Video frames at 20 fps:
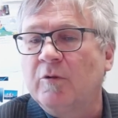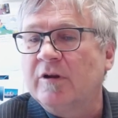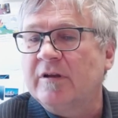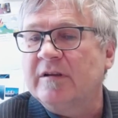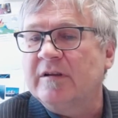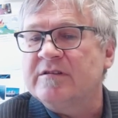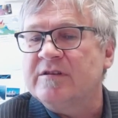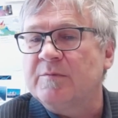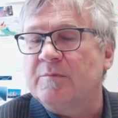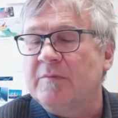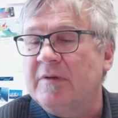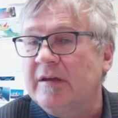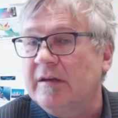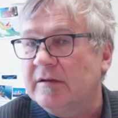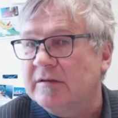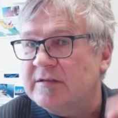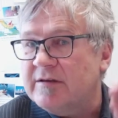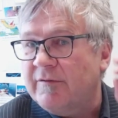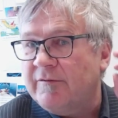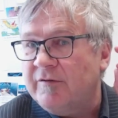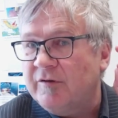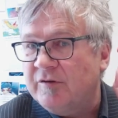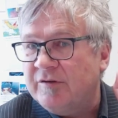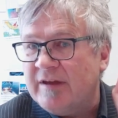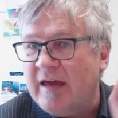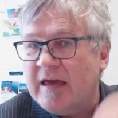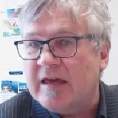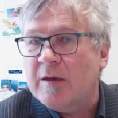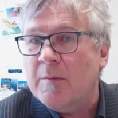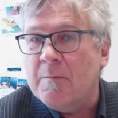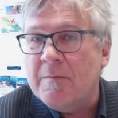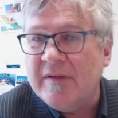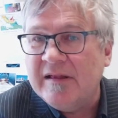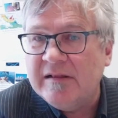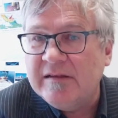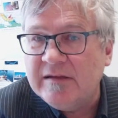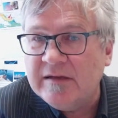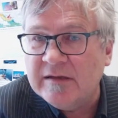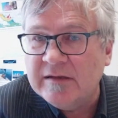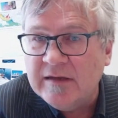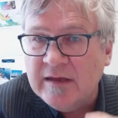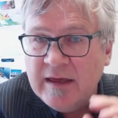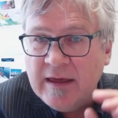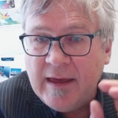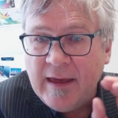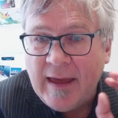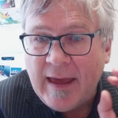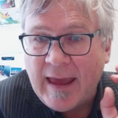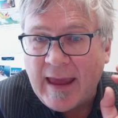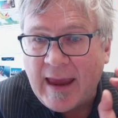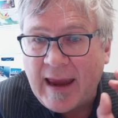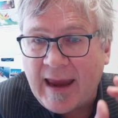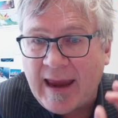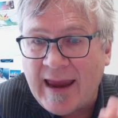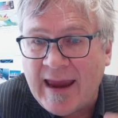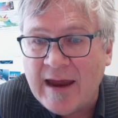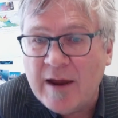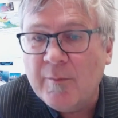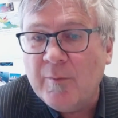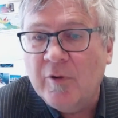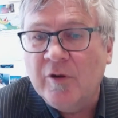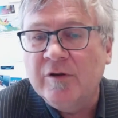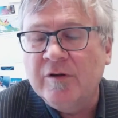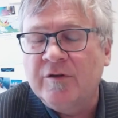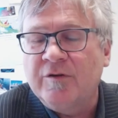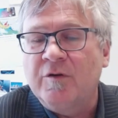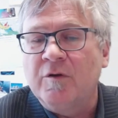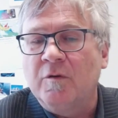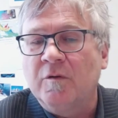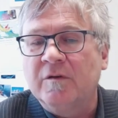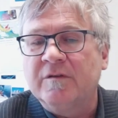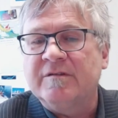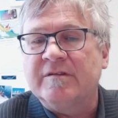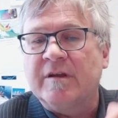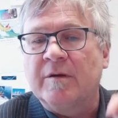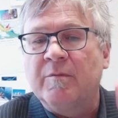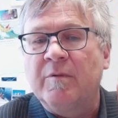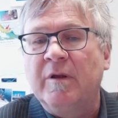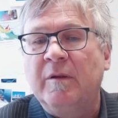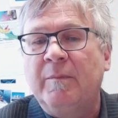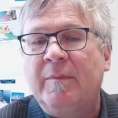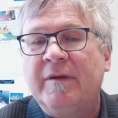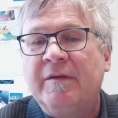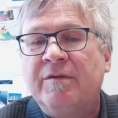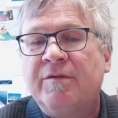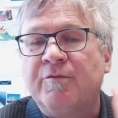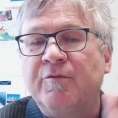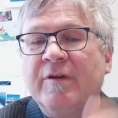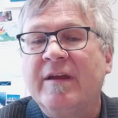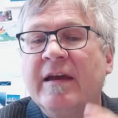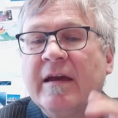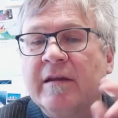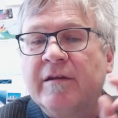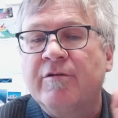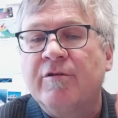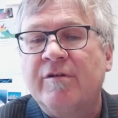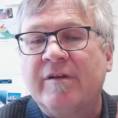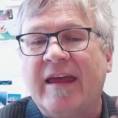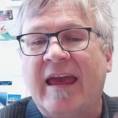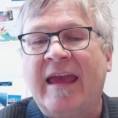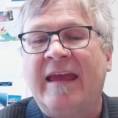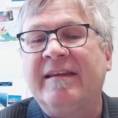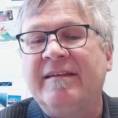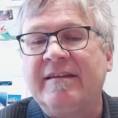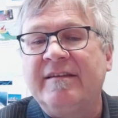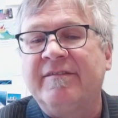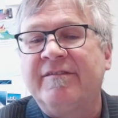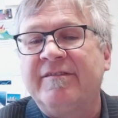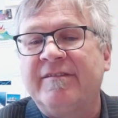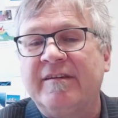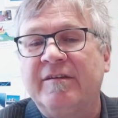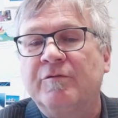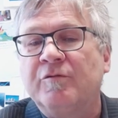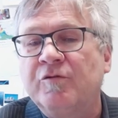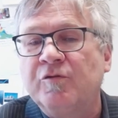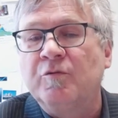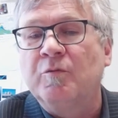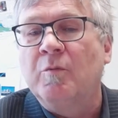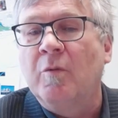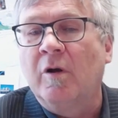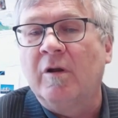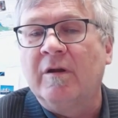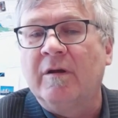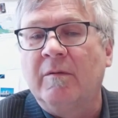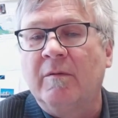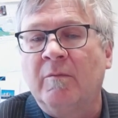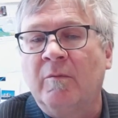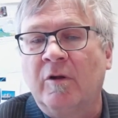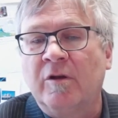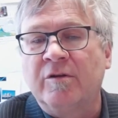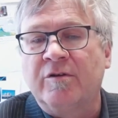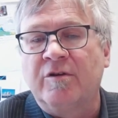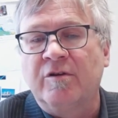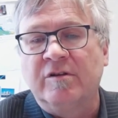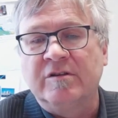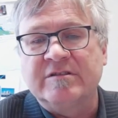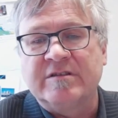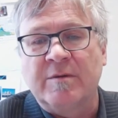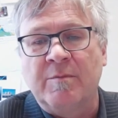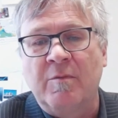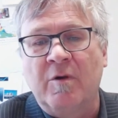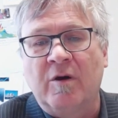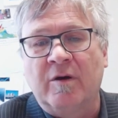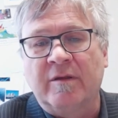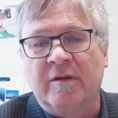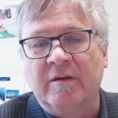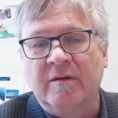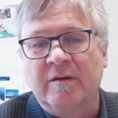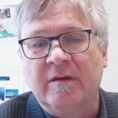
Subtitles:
What does it mean is if you take 1 million air molecules, there will be 380 CO2 molecules among